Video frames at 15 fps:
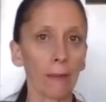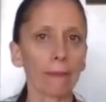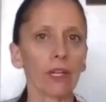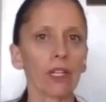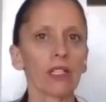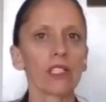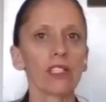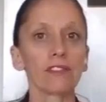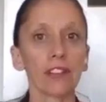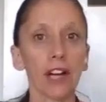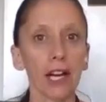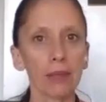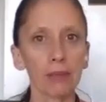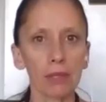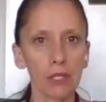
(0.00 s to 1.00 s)
kind of
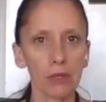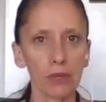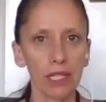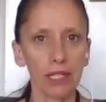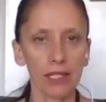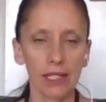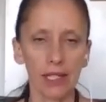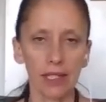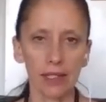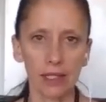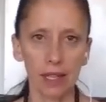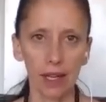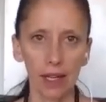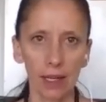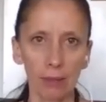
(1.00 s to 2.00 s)
divide between us at the
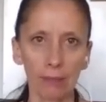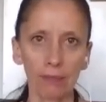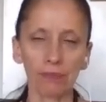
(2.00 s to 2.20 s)
time.